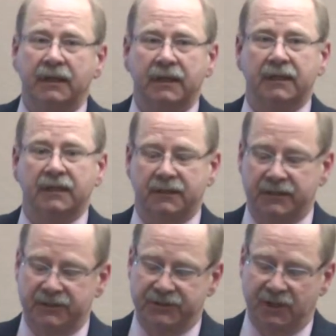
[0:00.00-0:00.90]
in the
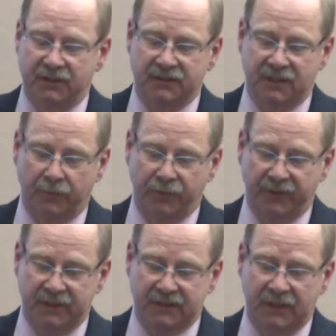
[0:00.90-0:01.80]
discharge
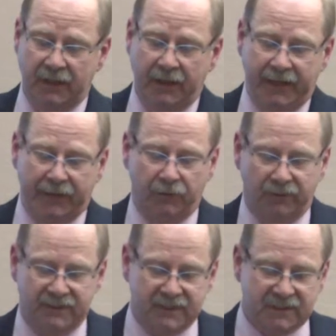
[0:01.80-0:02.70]
summaries. And
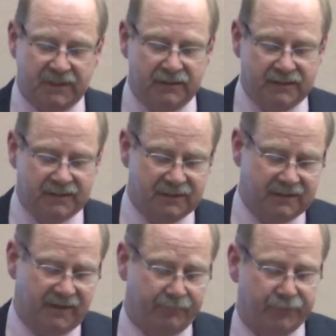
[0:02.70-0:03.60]
only
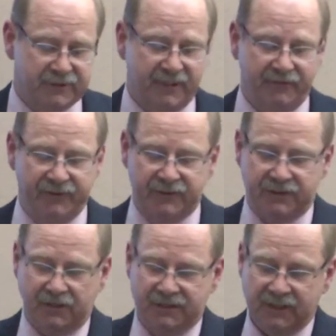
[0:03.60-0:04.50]
67% of
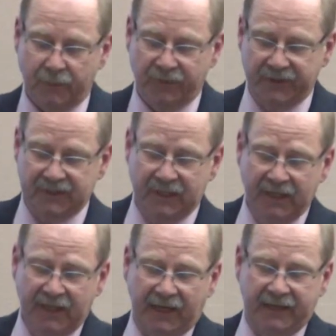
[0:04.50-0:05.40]
discharge summaries
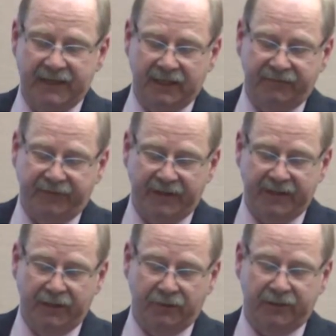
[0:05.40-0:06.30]
identified
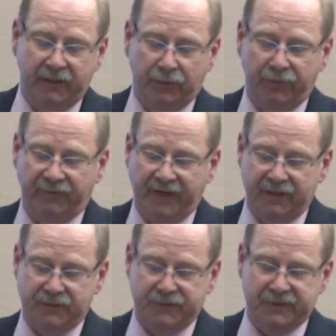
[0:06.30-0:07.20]
the healthcare
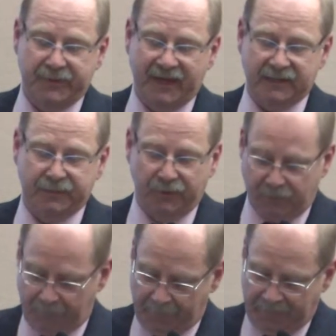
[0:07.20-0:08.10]
providers
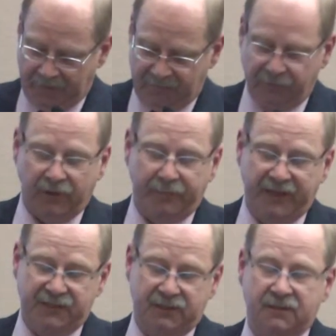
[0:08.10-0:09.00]
responsible for the
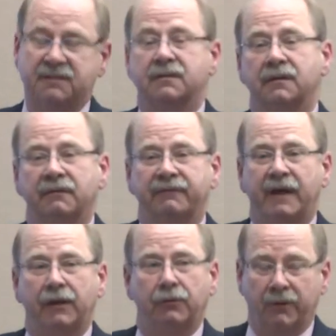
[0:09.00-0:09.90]
patient's
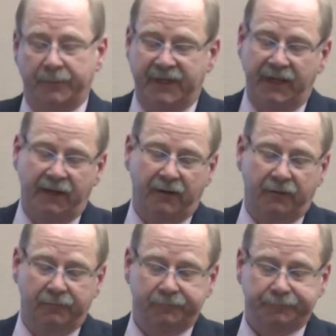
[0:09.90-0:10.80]
follow-up care.